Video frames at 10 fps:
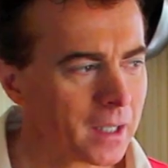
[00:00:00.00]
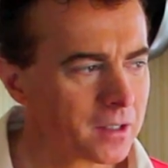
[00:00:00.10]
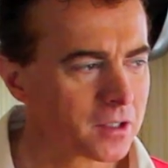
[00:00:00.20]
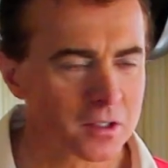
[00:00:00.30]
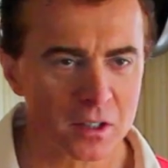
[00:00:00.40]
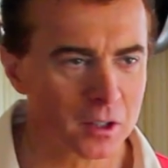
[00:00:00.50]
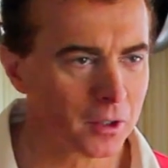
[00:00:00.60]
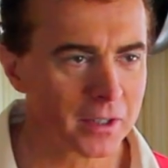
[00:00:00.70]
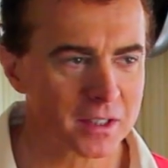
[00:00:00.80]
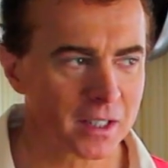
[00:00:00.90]
it's just a
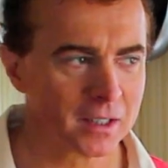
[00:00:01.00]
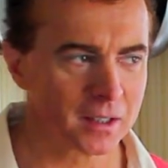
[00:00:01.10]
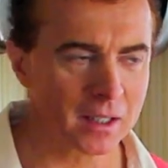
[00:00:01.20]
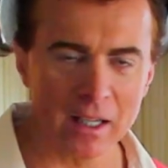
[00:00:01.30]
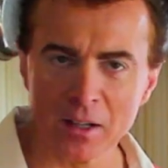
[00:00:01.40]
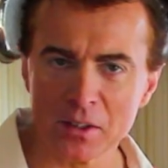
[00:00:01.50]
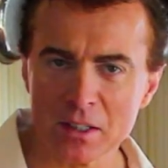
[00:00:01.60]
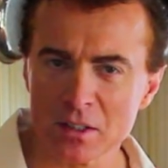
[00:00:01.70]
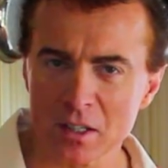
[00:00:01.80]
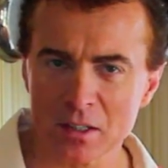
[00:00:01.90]
glorious day to get out
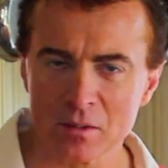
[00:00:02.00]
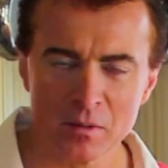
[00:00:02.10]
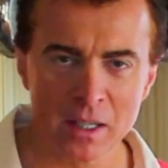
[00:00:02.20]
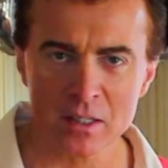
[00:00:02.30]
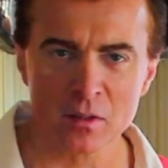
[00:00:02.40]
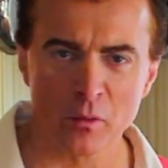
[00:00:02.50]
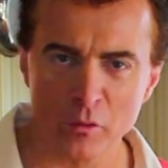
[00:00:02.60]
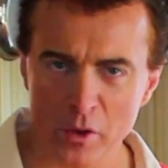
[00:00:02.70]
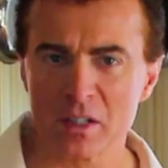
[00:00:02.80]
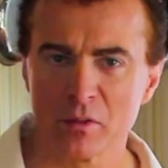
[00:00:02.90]
these nice
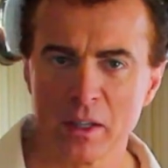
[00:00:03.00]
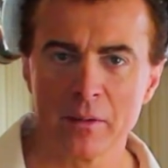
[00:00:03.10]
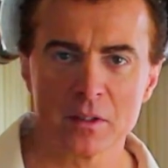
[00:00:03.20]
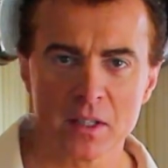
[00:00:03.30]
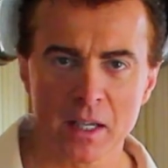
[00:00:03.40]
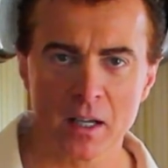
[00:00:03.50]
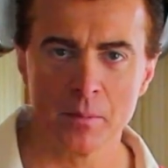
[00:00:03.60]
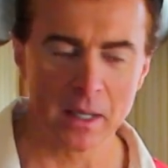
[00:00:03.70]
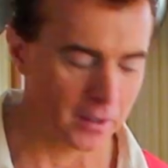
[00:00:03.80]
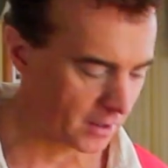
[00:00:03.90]
fresh flavors that
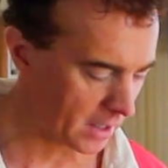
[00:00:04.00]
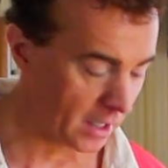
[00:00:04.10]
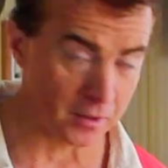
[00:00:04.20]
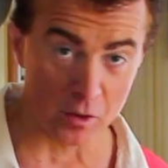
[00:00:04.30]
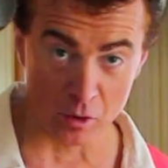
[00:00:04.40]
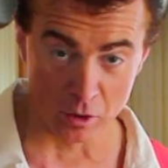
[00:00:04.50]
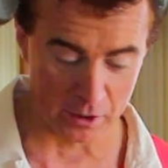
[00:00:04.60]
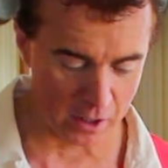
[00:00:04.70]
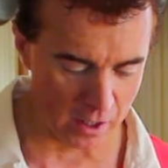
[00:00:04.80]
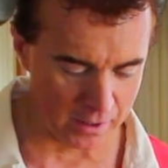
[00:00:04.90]
come out of the garden
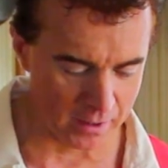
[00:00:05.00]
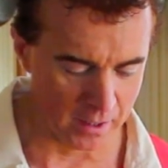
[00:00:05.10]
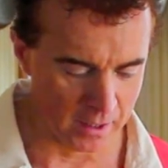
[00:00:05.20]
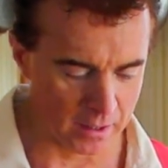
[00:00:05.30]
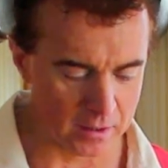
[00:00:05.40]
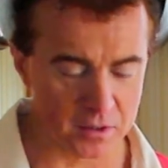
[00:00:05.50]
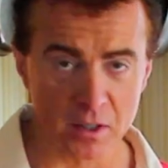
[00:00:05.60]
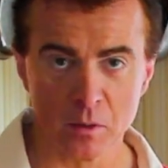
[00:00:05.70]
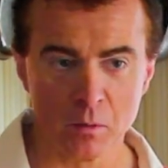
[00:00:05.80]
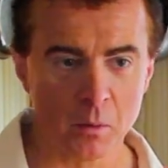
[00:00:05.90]
early on. And
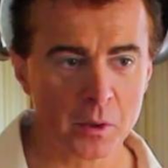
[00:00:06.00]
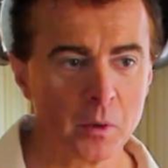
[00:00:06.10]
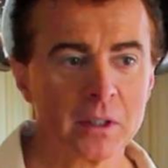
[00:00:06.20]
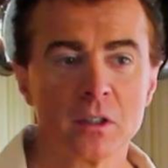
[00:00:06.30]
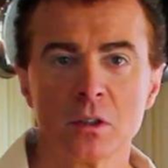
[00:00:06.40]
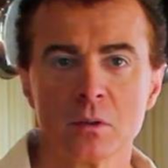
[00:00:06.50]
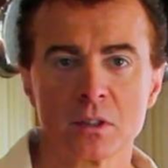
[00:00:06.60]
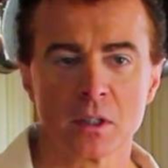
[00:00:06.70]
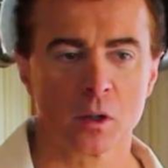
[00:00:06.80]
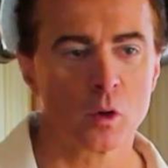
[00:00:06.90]
so what we're going to do
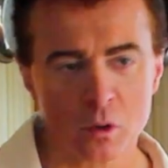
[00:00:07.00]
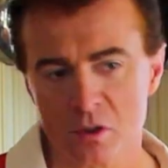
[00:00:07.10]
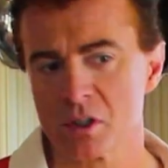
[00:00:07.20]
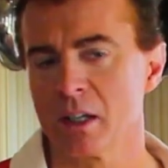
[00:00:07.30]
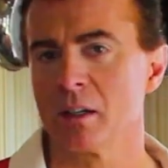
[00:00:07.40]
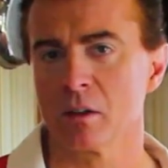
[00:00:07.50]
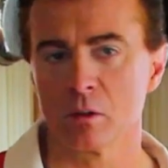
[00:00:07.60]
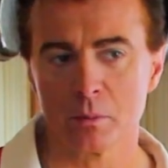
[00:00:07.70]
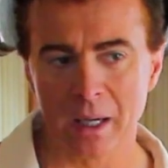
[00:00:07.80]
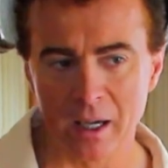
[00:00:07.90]
is a Courgette
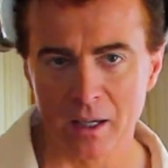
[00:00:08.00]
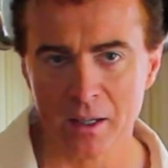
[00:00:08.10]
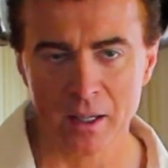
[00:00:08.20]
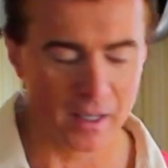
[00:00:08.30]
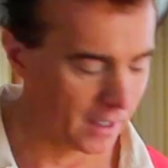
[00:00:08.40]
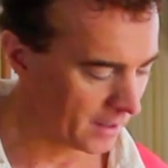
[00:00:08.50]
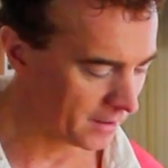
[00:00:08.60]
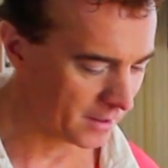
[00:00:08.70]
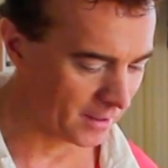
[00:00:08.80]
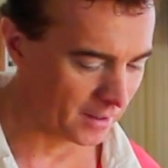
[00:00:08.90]
Ruban,
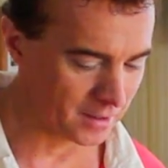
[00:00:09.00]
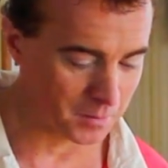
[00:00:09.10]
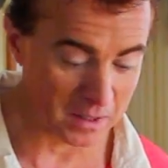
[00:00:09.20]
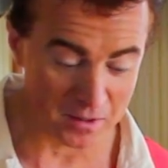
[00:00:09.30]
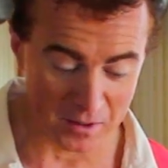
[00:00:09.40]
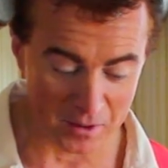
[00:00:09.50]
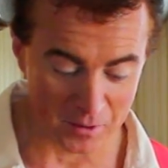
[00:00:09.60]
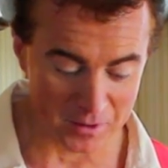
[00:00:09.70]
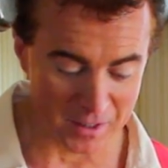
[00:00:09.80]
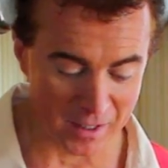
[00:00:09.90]
and it's basically
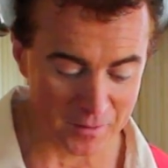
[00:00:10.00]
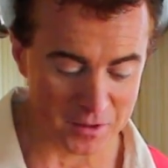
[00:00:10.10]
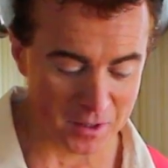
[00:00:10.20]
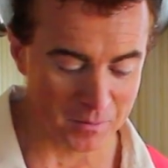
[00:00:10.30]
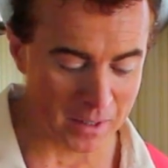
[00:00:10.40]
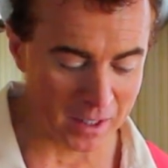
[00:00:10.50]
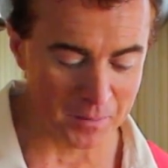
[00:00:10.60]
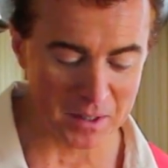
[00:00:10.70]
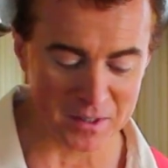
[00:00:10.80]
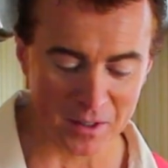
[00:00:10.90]
going to have some
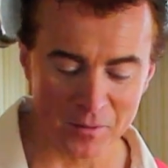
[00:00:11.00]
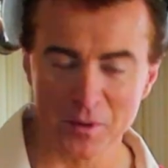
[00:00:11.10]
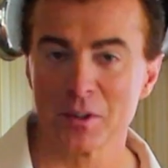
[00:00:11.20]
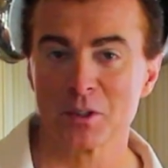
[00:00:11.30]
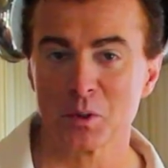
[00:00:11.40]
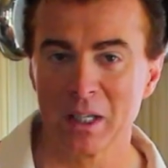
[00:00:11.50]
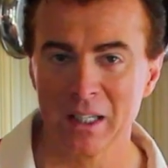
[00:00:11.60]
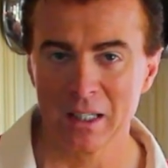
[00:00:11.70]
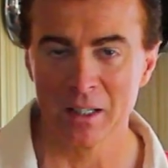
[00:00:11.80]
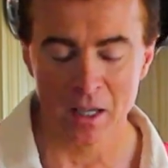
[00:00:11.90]
elements of the
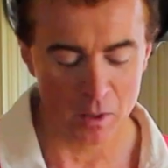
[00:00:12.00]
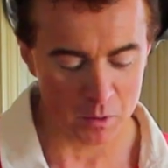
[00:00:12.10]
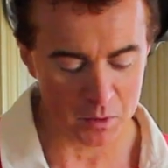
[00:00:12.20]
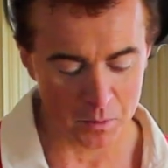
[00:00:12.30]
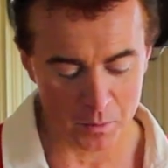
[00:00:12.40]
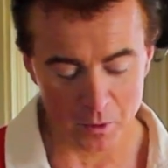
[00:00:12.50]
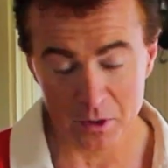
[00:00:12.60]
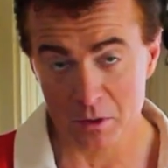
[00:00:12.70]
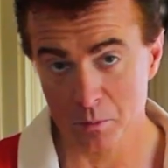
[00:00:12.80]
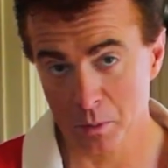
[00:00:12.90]
zucchini which we're
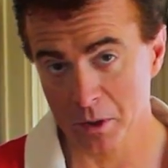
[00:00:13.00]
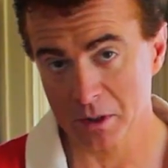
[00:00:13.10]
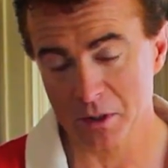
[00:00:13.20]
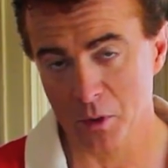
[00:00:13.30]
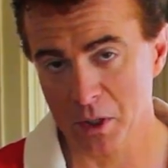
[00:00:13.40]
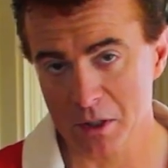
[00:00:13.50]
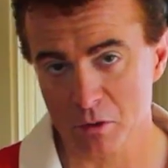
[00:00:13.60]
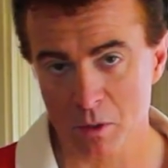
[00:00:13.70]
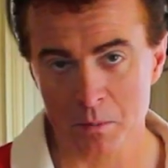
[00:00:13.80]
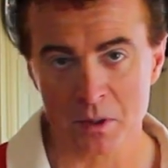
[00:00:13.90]
going to put into thin
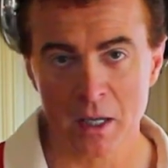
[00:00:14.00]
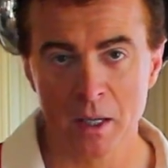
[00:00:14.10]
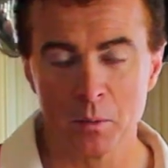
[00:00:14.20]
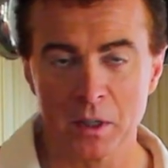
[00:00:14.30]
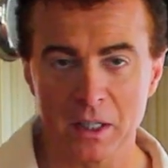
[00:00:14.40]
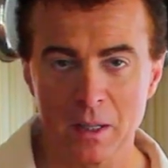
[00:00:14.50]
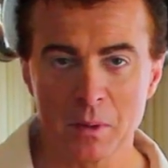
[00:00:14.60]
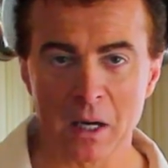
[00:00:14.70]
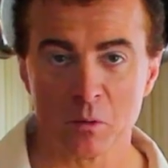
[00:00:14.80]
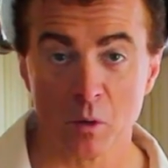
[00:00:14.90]
strips. We're going to keep
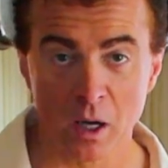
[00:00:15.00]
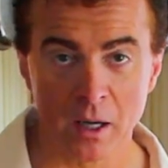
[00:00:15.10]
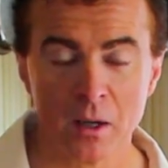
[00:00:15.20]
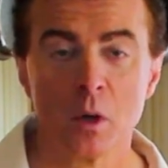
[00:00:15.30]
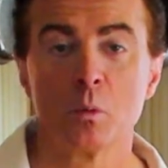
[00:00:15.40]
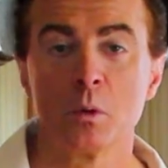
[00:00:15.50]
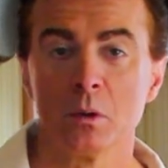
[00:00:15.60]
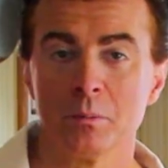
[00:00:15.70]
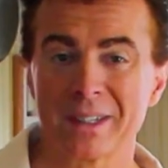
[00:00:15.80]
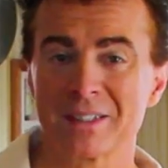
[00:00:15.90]
that raw.
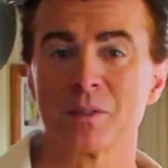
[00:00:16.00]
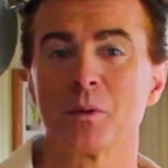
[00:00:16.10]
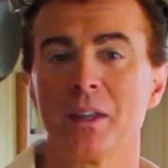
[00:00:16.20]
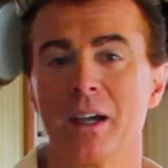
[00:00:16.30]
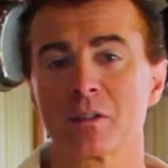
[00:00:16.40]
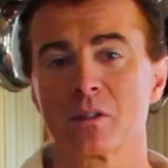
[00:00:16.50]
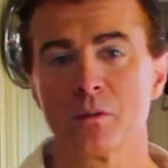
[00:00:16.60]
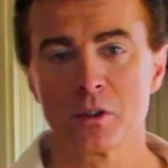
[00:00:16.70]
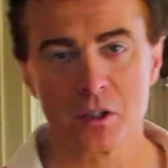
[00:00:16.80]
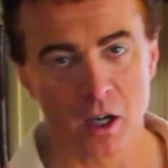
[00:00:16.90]
We'll mix it with extra
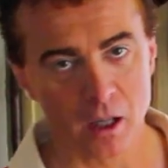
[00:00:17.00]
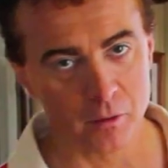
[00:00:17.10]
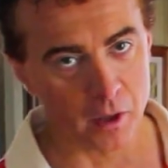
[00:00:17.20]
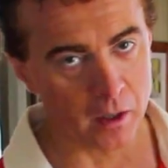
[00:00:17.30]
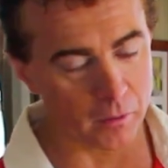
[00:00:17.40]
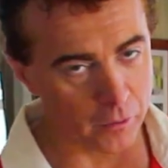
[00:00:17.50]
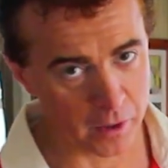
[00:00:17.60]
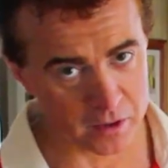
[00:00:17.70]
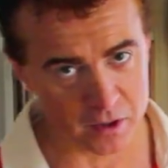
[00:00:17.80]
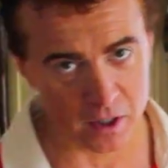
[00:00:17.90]
virgin olive oil,
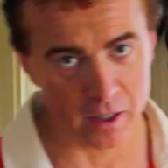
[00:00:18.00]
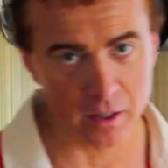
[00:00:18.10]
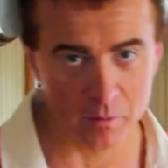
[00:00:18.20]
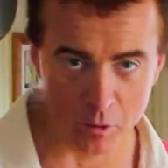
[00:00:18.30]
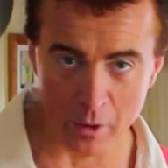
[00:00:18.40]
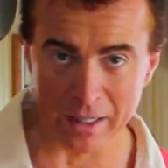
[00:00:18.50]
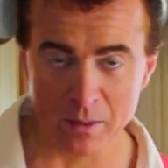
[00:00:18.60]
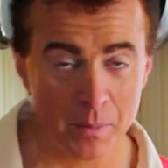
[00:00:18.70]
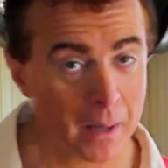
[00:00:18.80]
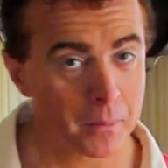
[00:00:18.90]
fresh
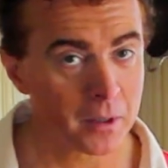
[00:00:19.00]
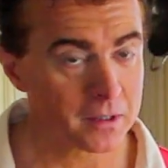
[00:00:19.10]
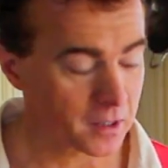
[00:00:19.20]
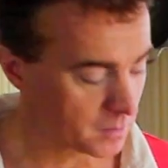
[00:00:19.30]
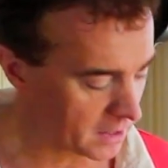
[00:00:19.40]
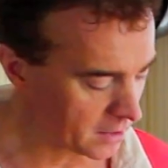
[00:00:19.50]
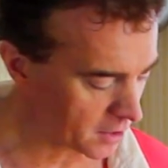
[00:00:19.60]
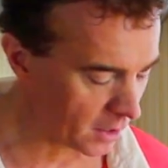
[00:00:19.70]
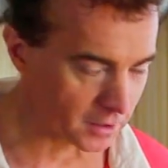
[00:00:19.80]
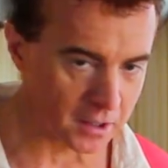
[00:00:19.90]
cracked pepper, and some sea
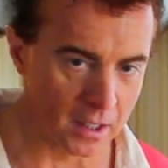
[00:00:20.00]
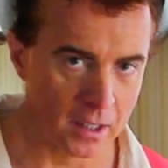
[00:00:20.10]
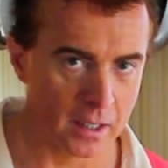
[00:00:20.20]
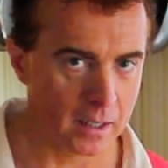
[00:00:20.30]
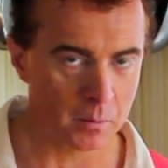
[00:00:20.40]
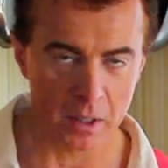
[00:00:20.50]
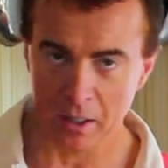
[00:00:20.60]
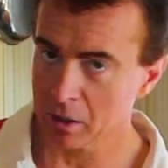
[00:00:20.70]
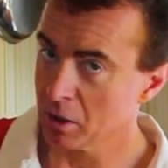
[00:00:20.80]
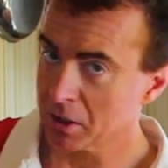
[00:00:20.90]
salt. And we're not
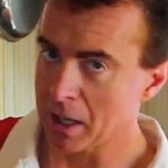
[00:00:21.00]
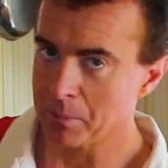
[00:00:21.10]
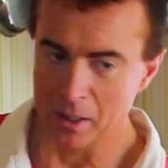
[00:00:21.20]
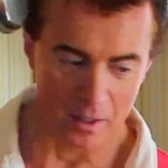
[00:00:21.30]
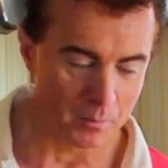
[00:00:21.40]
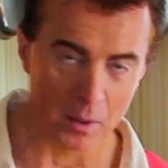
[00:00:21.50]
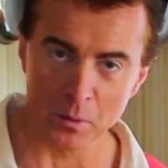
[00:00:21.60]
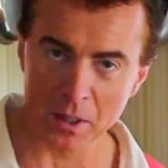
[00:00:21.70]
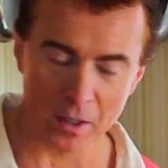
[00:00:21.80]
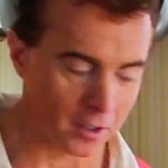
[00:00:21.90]
going to cook that part, but
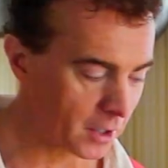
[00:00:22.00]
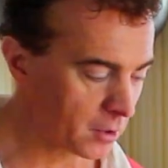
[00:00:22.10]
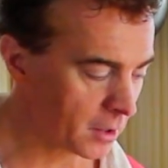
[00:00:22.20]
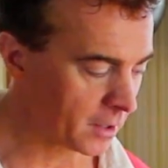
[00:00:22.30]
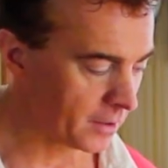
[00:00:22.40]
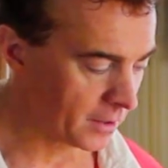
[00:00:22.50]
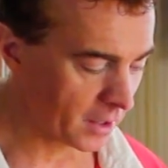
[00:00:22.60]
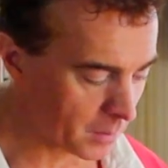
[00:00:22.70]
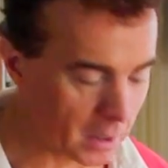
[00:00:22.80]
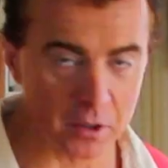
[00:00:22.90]
we are going to cook the
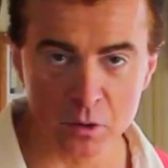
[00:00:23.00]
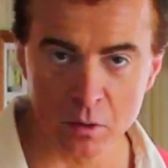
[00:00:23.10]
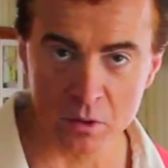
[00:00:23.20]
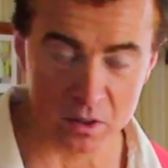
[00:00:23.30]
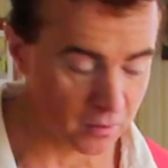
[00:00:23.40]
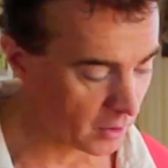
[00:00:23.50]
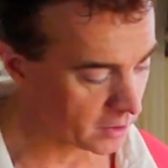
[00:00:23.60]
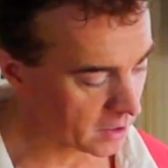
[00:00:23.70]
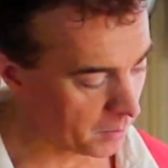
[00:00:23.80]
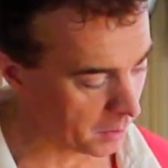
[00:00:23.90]
other part to it, which is very
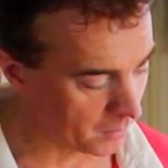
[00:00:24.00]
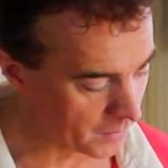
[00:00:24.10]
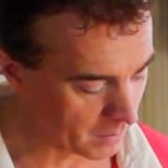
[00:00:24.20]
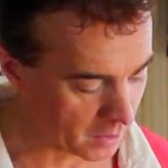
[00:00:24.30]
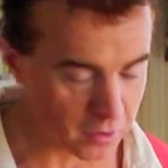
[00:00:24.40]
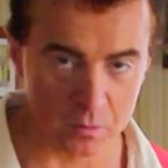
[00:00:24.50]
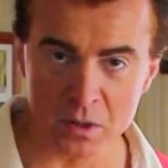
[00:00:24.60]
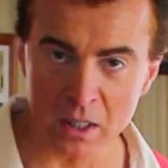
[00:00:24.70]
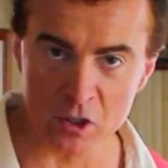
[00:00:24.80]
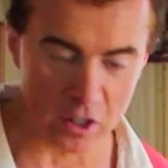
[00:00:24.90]
simple:
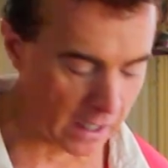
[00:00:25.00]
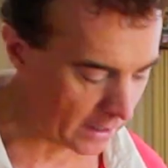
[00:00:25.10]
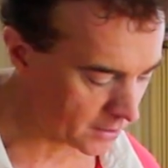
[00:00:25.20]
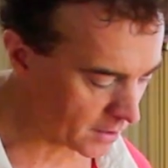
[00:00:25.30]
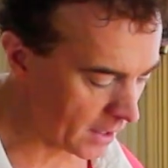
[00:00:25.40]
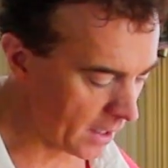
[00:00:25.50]
mushrooms and shallots.